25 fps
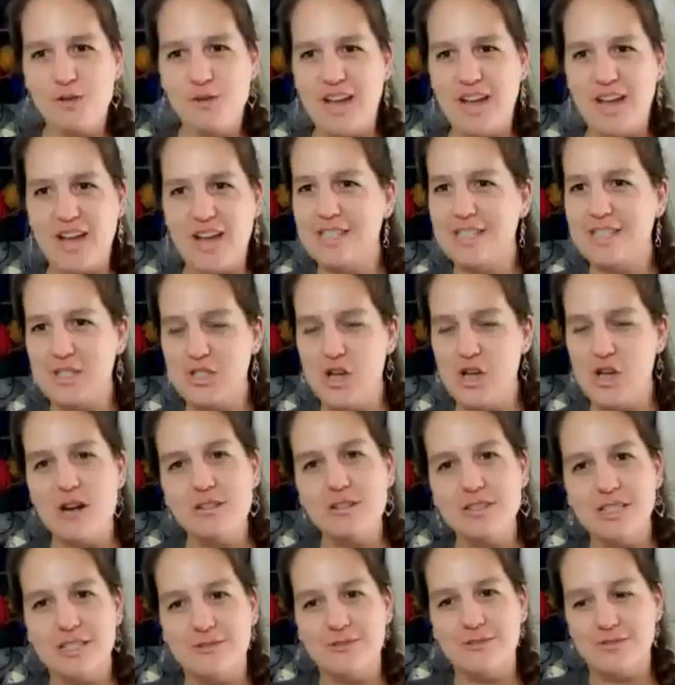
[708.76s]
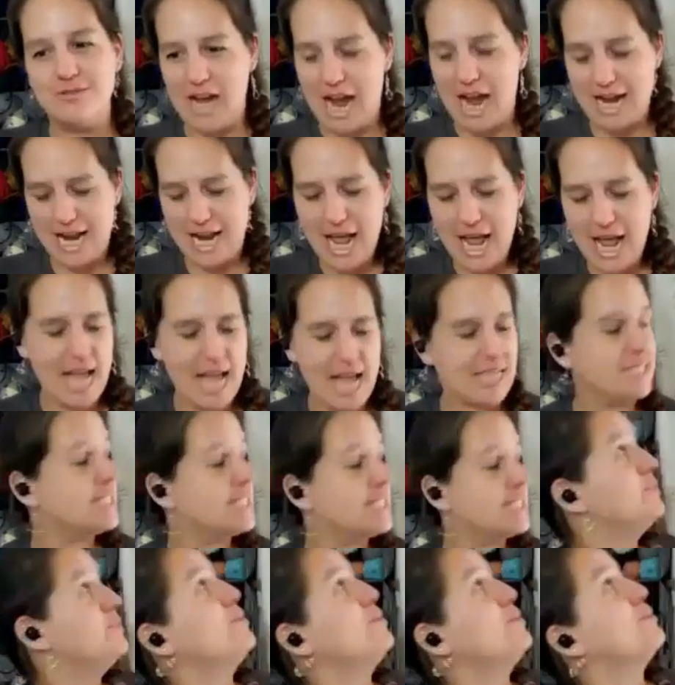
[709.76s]
got all this yarn that you've dyed. And
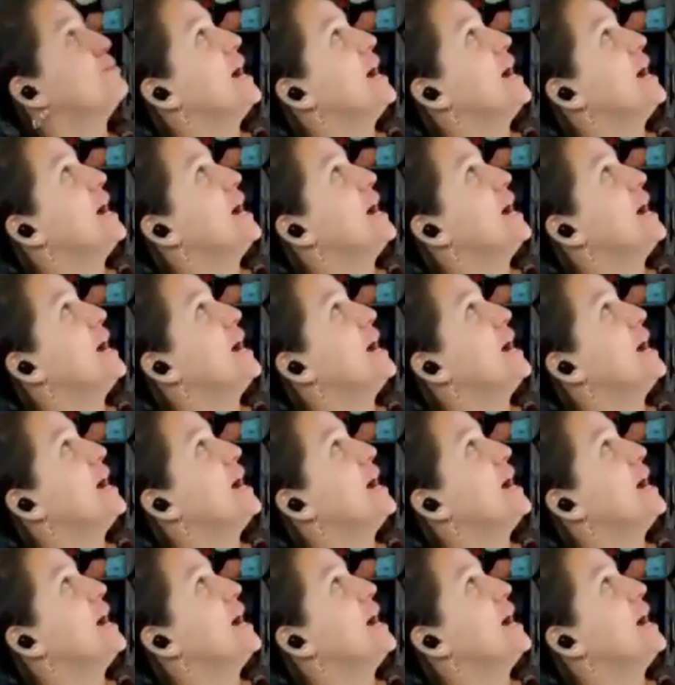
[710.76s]
some of